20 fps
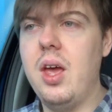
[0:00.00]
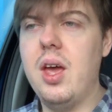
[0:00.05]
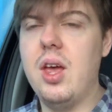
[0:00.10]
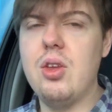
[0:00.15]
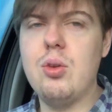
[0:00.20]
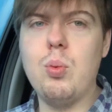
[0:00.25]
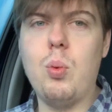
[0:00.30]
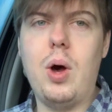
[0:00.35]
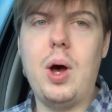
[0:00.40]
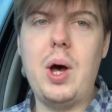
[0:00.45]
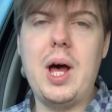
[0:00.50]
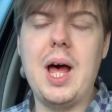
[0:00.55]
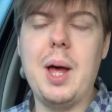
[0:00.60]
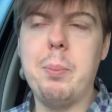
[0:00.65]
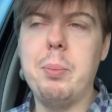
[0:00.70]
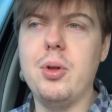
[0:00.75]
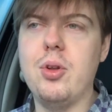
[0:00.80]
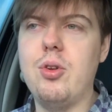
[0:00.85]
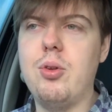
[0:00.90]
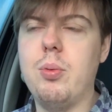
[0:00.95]
It's what
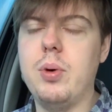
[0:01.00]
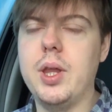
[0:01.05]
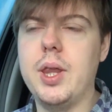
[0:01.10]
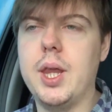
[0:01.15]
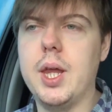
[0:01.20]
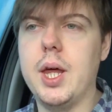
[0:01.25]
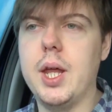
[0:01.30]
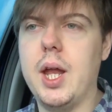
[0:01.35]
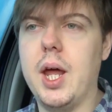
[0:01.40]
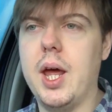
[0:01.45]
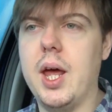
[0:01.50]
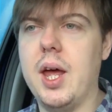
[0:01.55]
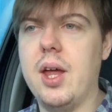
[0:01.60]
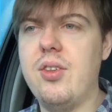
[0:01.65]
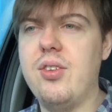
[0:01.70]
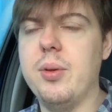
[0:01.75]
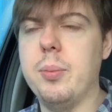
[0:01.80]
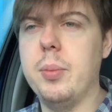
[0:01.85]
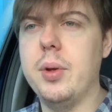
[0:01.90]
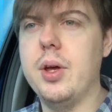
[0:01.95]
happened with An
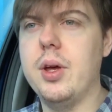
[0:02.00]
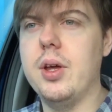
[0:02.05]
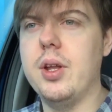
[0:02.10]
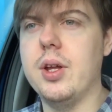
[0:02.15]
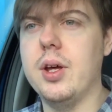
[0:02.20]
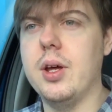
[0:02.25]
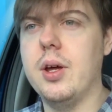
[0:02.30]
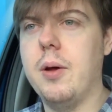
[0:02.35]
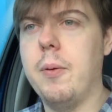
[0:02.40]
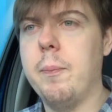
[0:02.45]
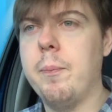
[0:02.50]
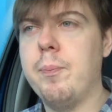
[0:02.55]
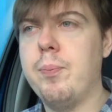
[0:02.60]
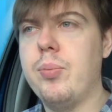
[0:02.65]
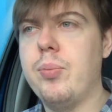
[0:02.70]
Heir to Murder.